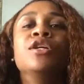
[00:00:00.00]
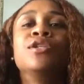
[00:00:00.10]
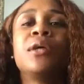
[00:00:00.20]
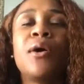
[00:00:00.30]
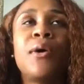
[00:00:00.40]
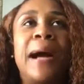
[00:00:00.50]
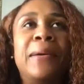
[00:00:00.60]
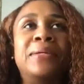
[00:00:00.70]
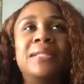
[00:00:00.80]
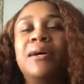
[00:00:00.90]
So
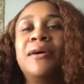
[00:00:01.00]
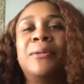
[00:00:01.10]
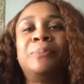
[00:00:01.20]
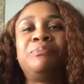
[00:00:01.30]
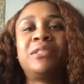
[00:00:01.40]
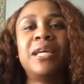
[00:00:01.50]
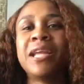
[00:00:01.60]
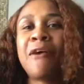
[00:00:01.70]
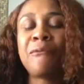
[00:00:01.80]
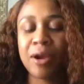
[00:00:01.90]
I was
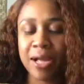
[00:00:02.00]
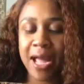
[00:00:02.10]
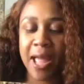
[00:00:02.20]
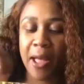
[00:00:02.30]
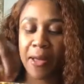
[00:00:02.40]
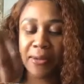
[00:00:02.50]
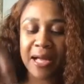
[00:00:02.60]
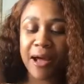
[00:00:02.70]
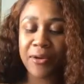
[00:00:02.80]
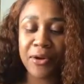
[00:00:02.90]
getting off work. I
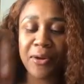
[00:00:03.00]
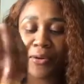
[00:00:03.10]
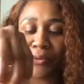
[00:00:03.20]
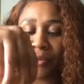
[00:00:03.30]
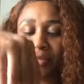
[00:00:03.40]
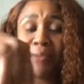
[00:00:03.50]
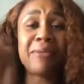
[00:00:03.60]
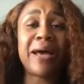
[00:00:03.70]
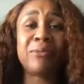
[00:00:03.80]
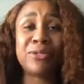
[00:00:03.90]
don't know,
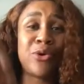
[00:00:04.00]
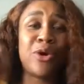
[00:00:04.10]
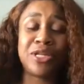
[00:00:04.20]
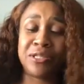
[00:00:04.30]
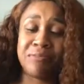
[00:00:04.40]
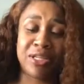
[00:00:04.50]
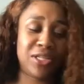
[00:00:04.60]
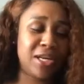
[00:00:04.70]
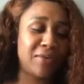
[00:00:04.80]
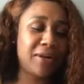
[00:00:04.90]
somebody was garnishing my check,